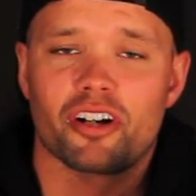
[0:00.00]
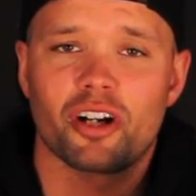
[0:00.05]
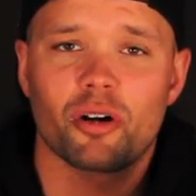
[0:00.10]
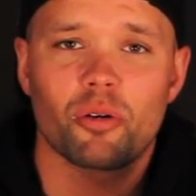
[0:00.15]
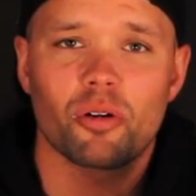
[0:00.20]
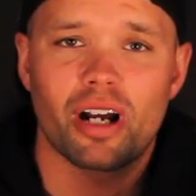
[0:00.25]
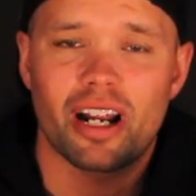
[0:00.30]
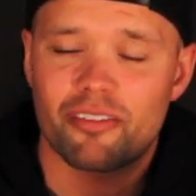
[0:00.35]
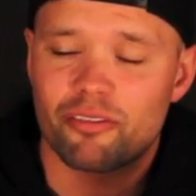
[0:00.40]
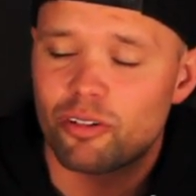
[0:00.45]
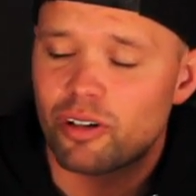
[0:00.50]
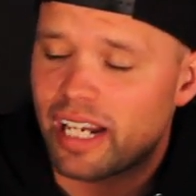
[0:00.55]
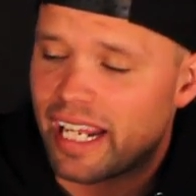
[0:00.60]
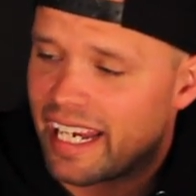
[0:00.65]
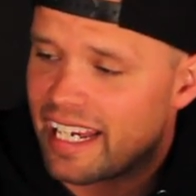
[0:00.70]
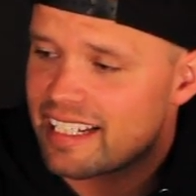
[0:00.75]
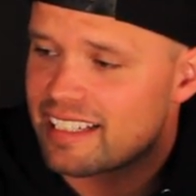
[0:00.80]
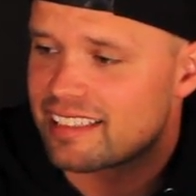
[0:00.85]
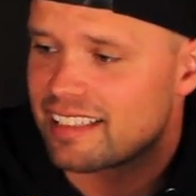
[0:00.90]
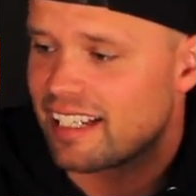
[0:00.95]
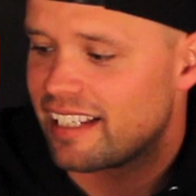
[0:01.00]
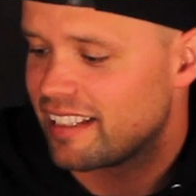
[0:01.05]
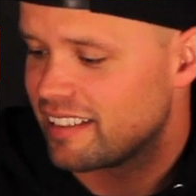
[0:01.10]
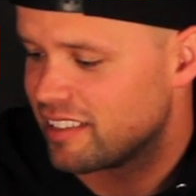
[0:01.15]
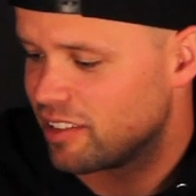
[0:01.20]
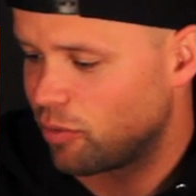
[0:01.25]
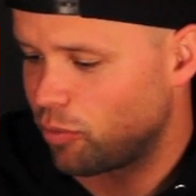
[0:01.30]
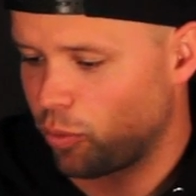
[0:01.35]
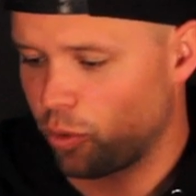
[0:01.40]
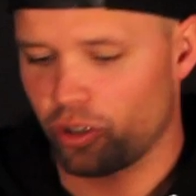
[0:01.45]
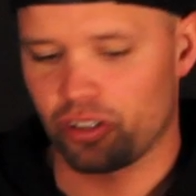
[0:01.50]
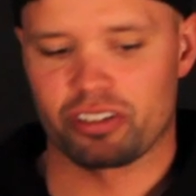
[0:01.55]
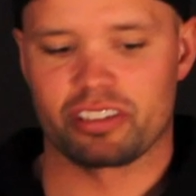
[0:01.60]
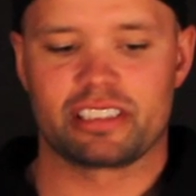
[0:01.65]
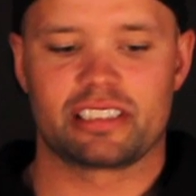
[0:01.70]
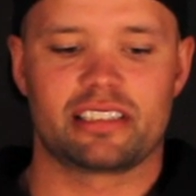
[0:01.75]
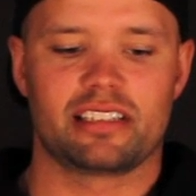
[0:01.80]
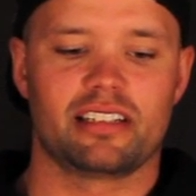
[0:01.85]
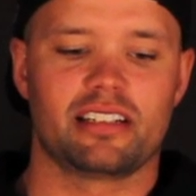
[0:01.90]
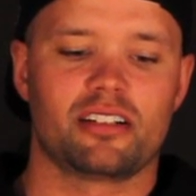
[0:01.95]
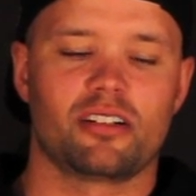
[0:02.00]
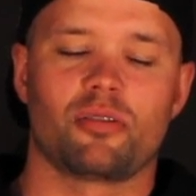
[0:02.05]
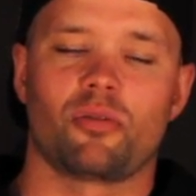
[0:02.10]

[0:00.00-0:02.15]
No, everyone hates that, it's the worst.